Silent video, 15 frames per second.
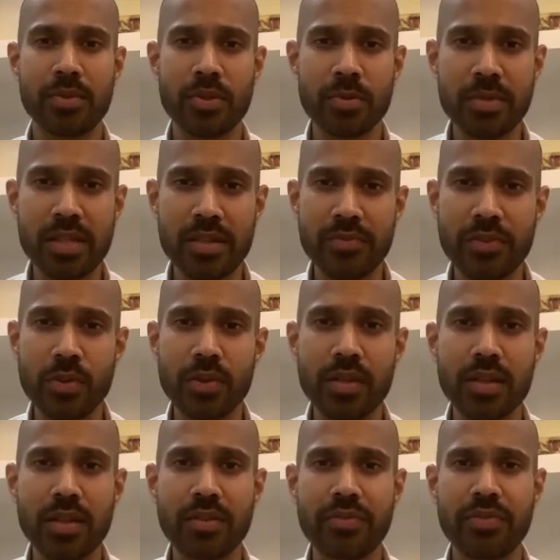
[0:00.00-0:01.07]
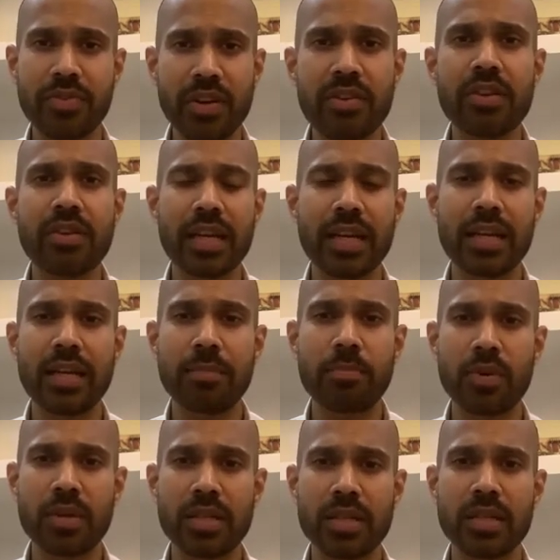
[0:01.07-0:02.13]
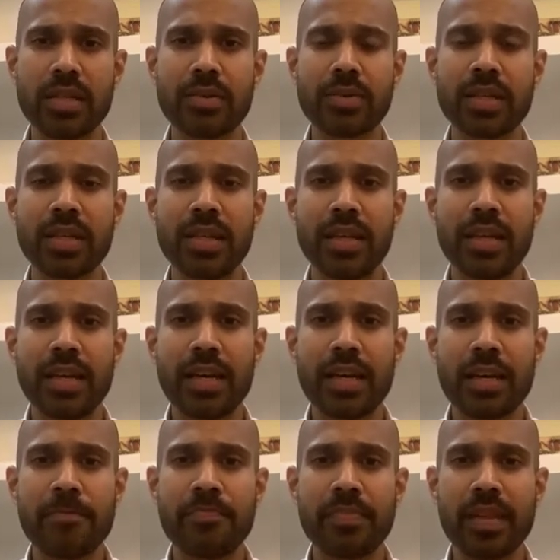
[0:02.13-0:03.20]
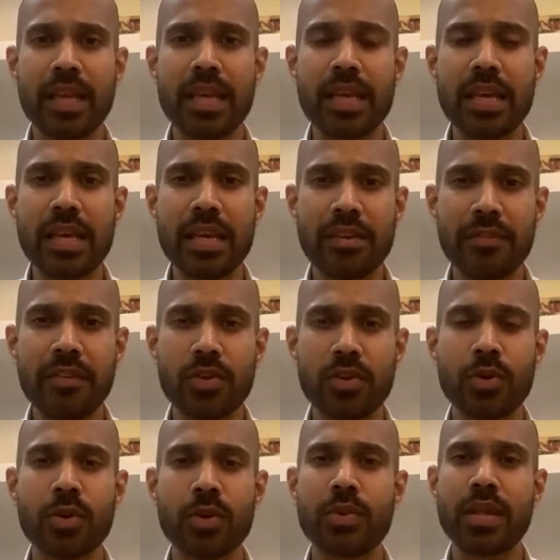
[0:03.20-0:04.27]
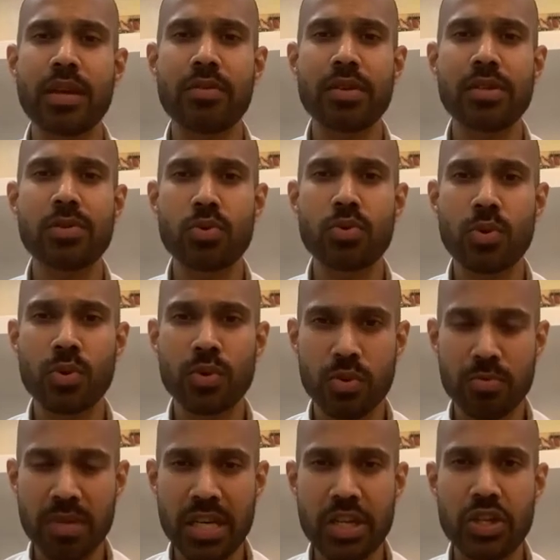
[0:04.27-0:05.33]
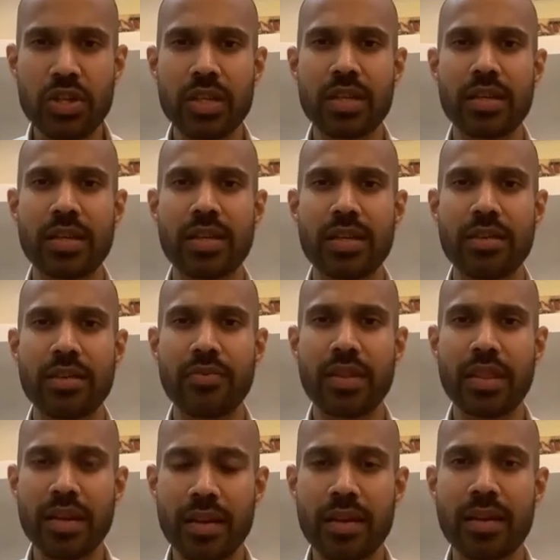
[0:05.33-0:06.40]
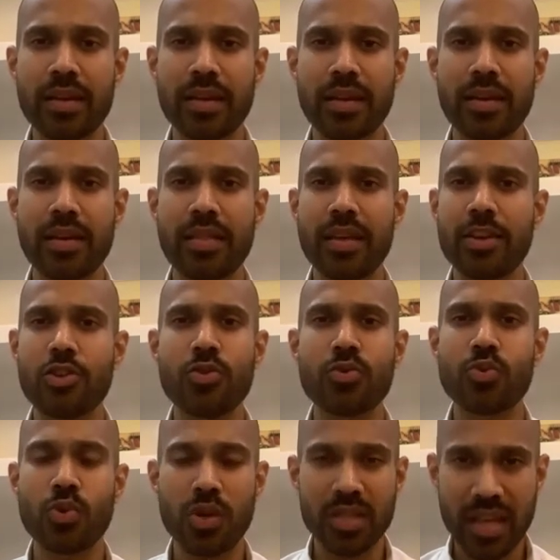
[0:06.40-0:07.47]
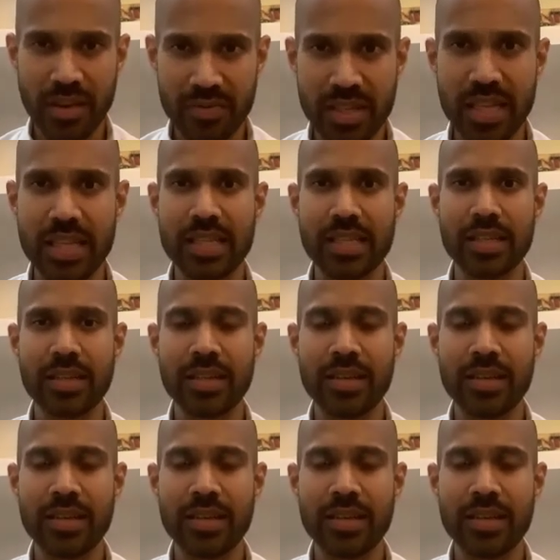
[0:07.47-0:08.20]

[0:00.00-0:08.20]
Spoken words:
Mr. Vinod very rightly pointed out, if at all there is no automation within, then you do not have data.